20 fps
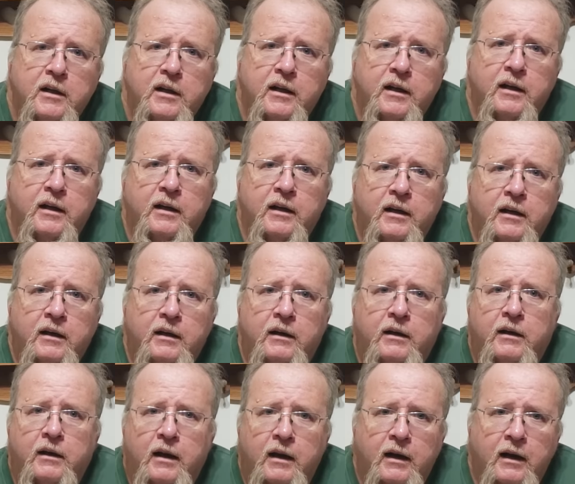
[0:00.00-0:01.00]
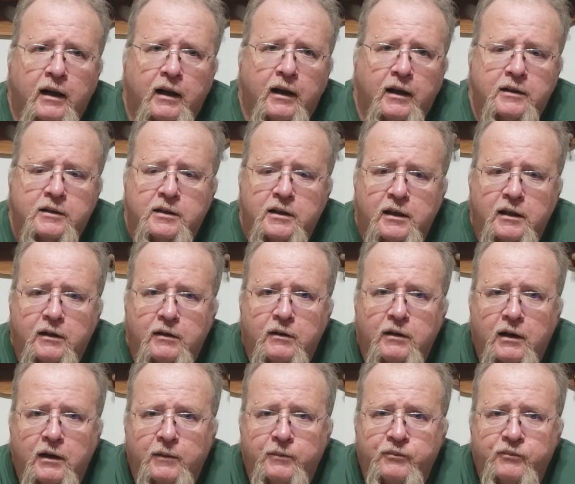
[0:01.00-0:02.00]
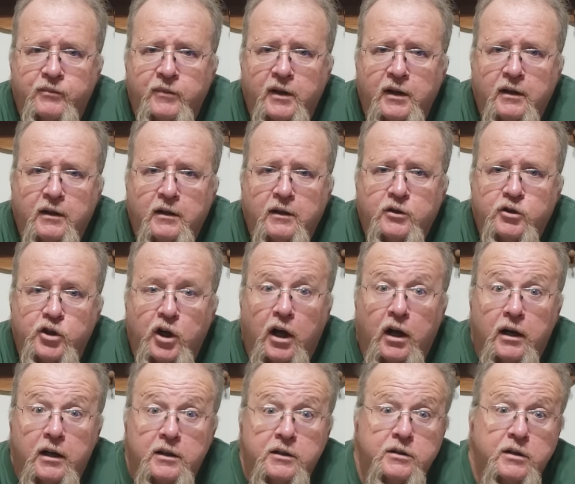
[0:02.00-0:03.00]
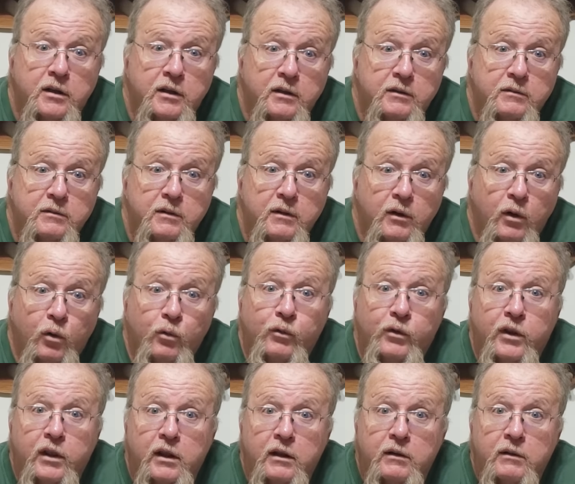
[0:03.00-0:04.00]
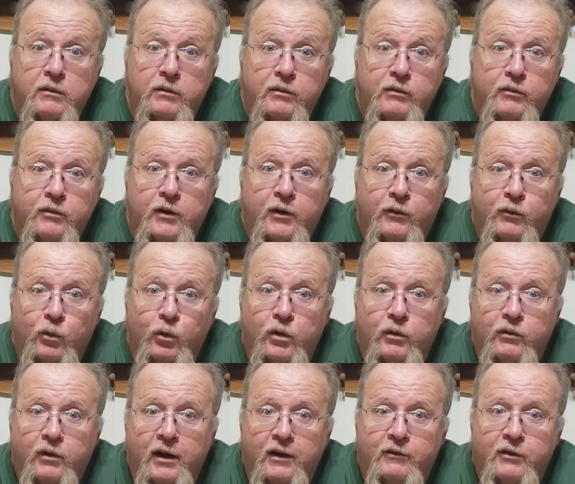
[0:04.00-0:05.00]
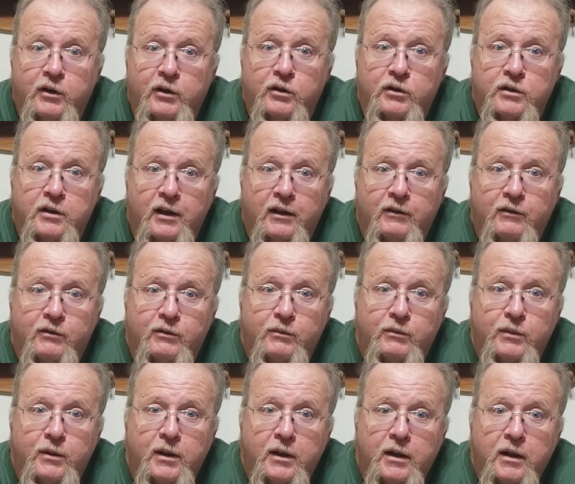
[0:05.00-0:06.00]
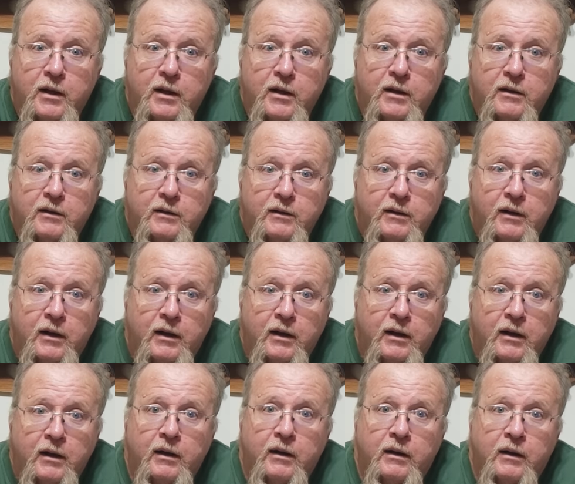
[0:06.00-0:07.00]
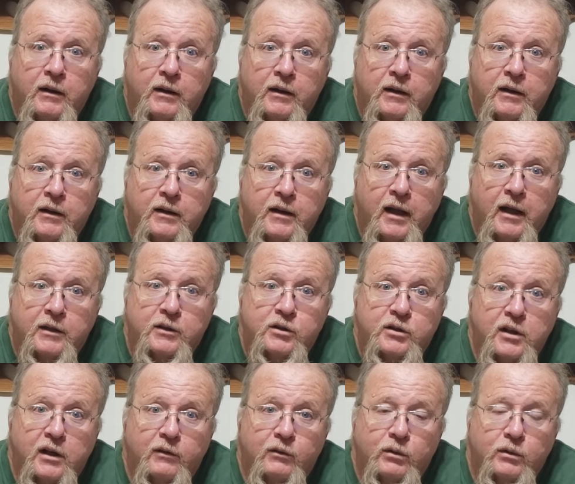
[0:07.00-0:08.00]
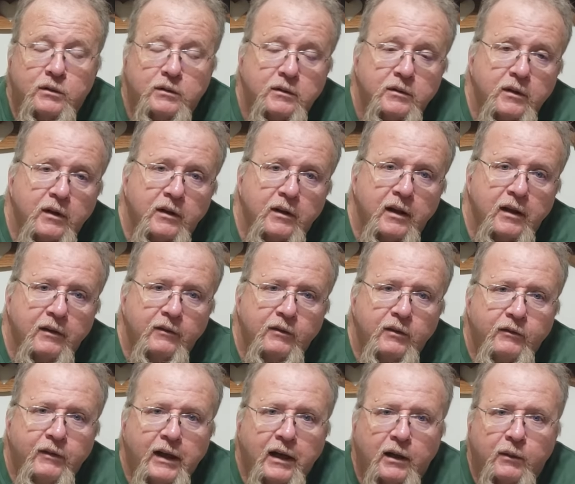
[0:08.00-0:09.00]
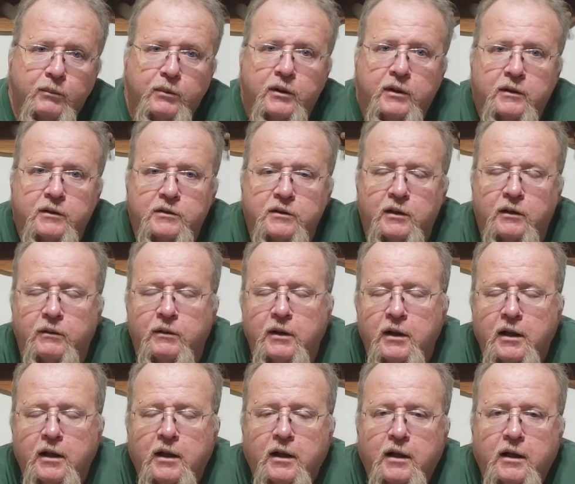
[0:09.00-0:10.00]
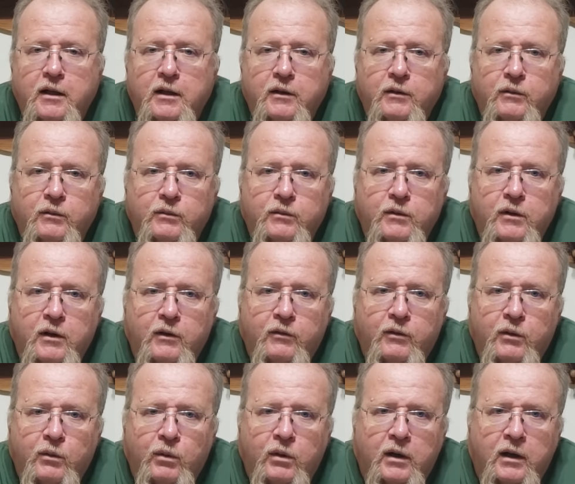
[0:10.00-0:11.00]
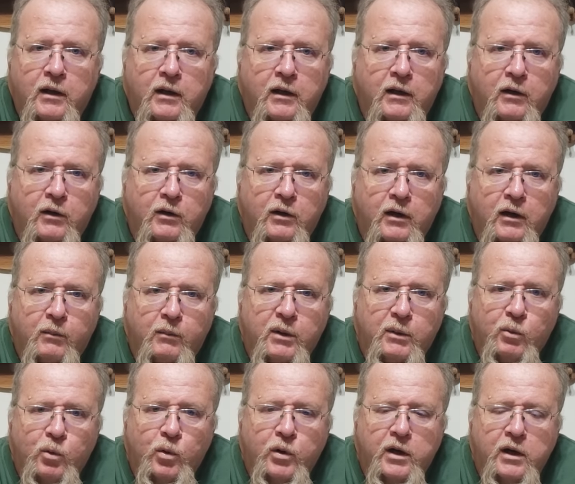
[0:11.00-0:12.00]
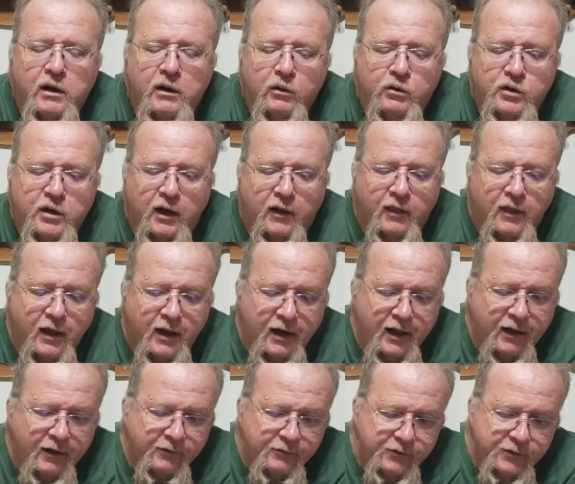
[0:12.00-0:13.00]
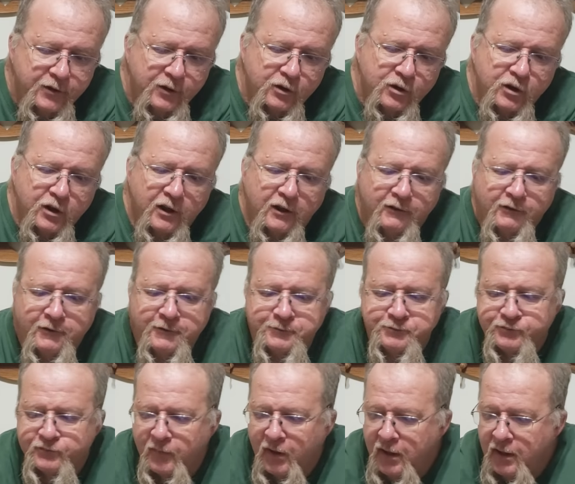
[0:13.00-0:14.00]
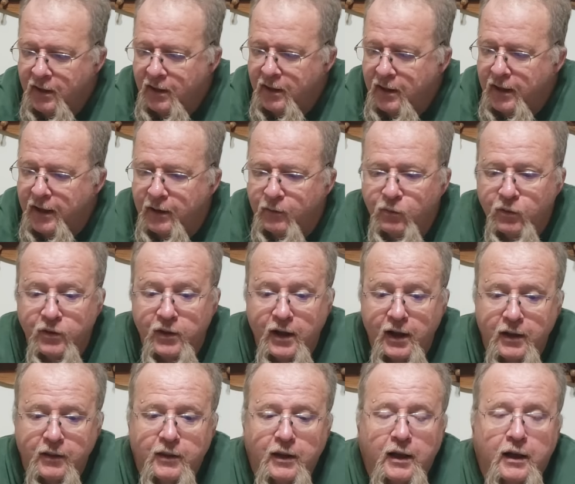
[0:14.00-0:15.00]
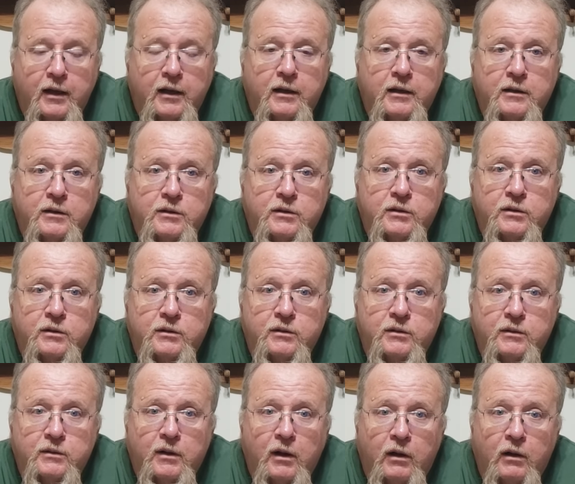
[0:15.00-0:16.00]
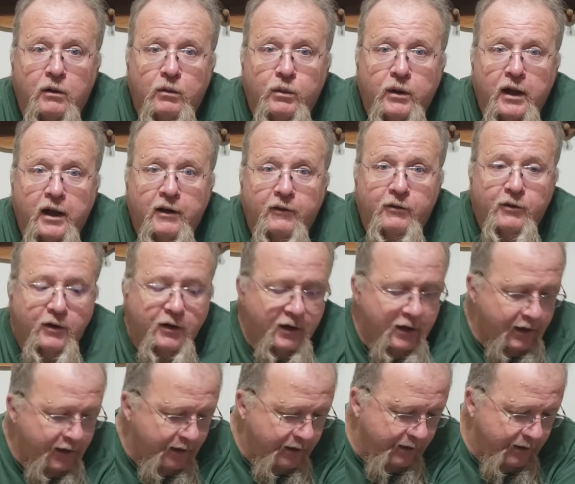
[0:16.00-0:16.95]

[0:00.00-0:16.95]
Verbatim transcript: Uh, and like I said, uh, Johnny's over the their 45 years have uh, had several that they've developed. So if you want to learn a bit more, you can go check that out yourself. And with that, that is all we have for tonight.